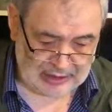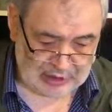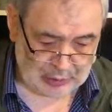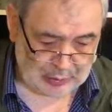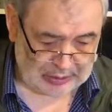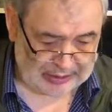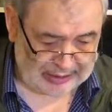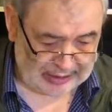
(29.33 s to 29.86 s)

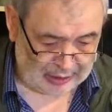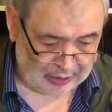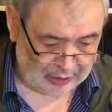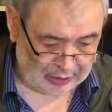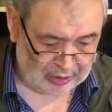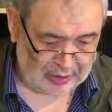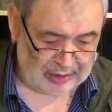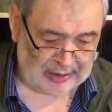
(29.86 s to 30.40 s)
so that they
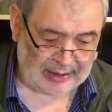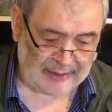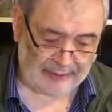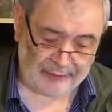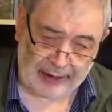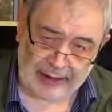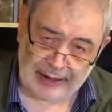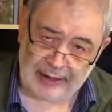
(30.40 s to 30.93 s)
look and they
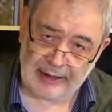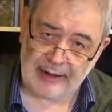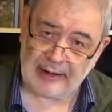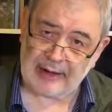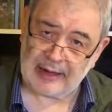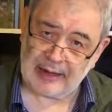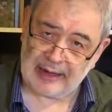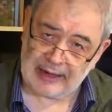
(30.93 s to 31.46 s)
feel
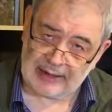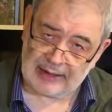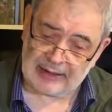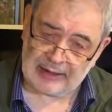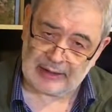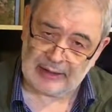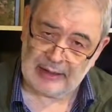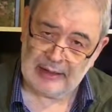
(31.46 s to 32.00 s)
and they
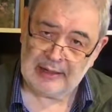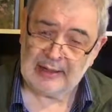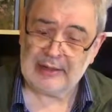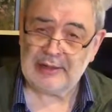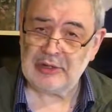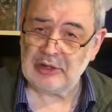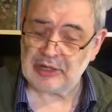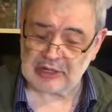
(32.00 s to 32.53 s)
handle
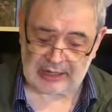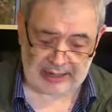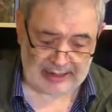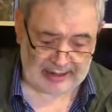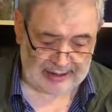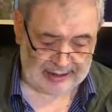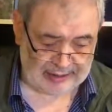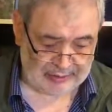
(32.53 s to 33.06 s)
just
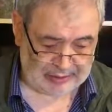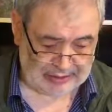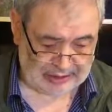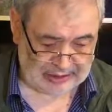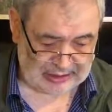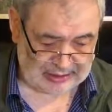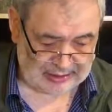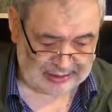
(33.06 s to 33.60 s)
like a
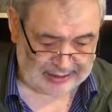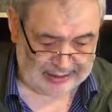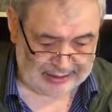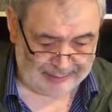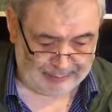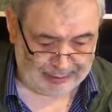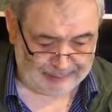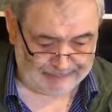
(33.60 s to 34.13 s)
traditional
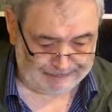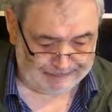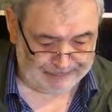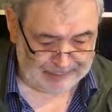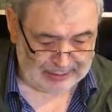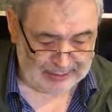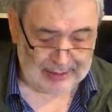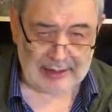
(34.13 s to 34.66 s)
camera.
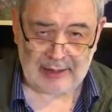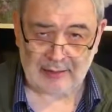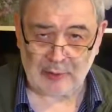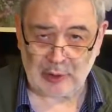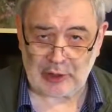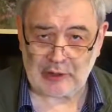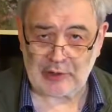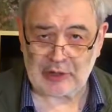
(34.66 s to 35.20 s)
And of
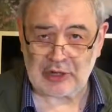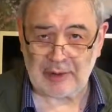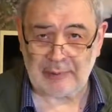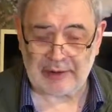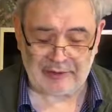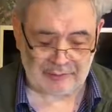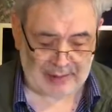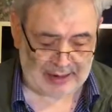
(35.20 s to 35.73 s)
course for
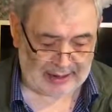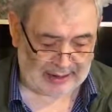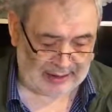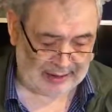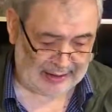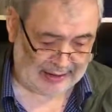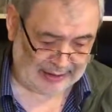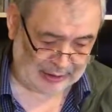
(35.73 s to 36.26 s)
someone of my
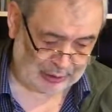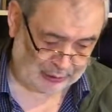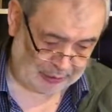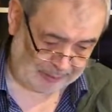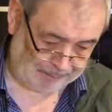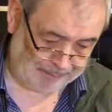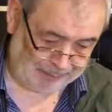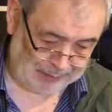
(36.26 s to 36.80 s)
age
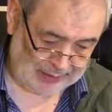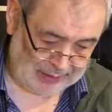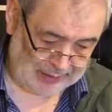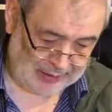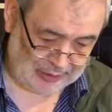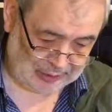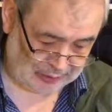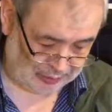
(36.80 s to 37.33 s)
group
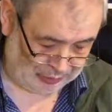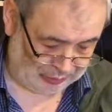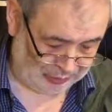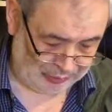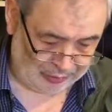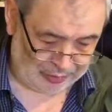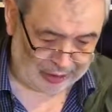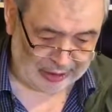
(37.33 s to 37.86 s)

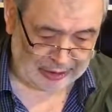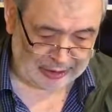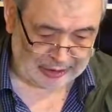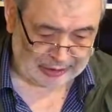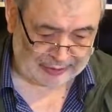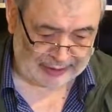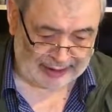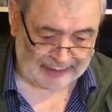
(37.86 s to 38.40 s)
who learned
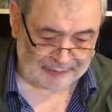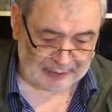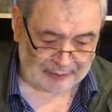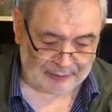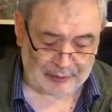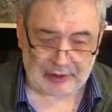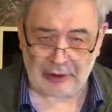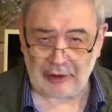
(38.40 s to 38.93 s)
the craft
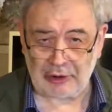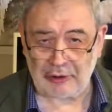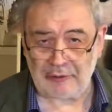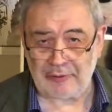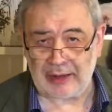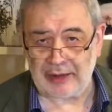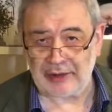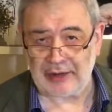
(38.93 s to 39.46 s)
of
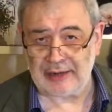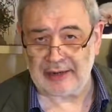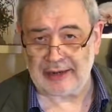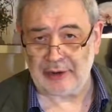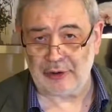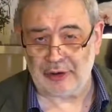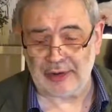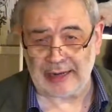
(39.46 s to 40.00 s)
photography on a
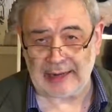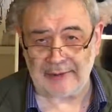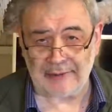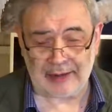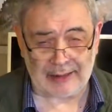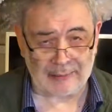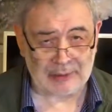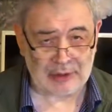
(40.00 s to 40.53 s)
Nikon
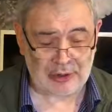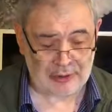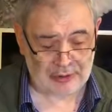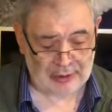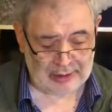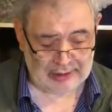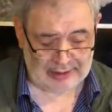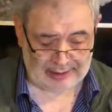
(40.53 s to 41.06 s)

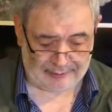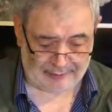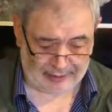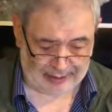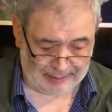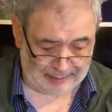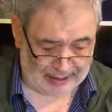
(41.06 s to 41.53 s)
FM2, a fully